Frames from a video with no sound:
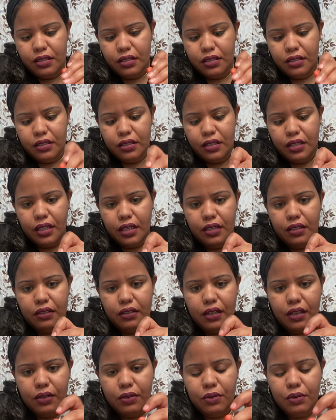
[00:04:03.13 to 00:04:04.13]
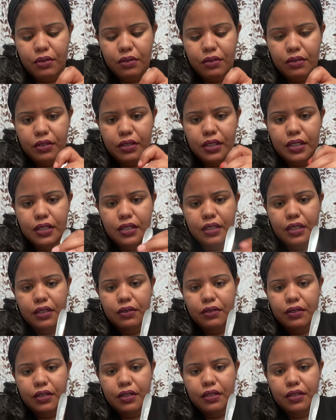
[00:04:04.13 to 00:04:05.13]
See, I had a lot of oil on this side
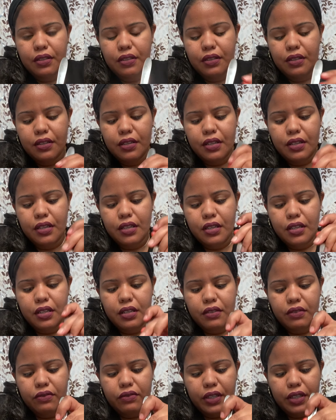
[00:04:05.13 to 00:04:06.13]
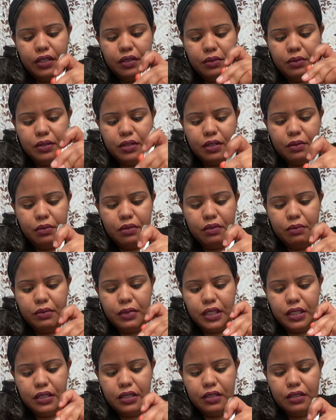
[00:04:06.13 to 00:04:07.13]
right here. Finally was able to
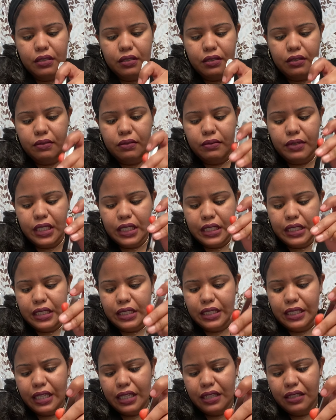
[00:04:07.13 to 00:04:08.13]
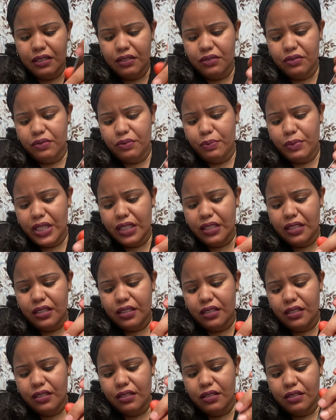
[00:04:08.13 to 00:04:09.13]
mix it. It is kind of
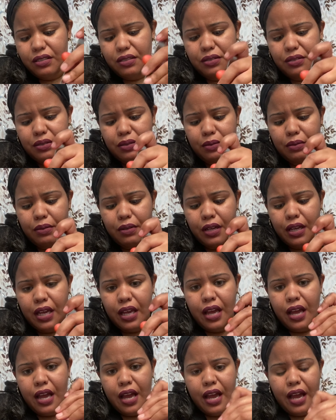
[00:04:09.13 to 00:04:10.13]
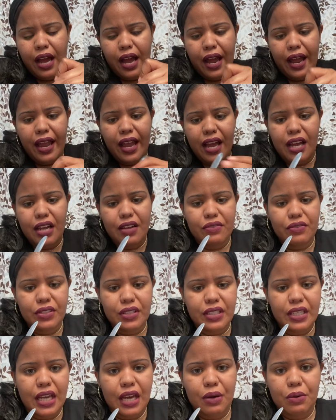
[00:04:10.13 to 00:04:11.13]
messy, so I have a
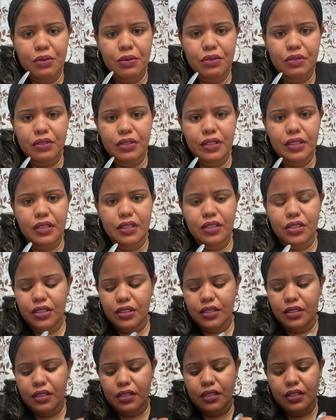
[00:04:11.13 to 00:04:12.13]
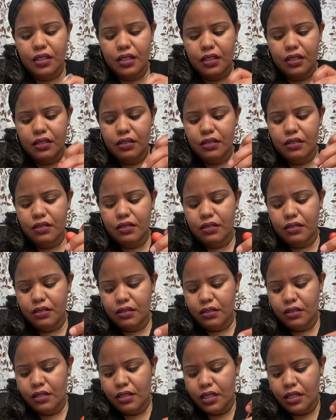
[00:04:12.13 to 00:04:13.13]
towel underneath just in case,
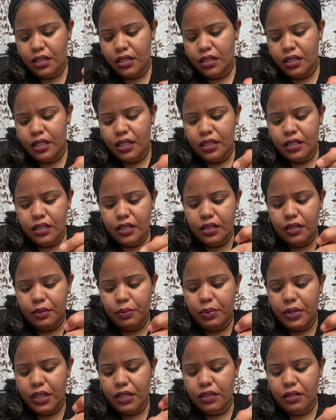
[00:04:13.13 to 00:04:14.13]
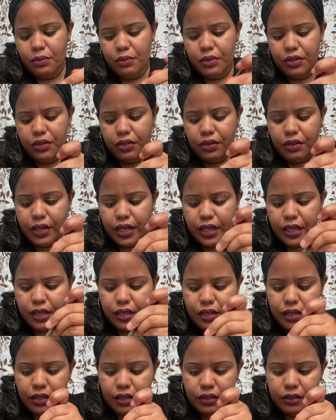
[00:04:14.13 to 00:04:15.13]
depending where you're
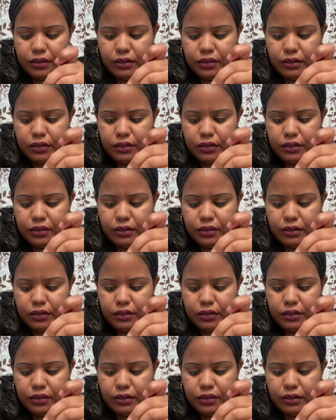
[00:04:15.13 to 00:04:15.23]
at.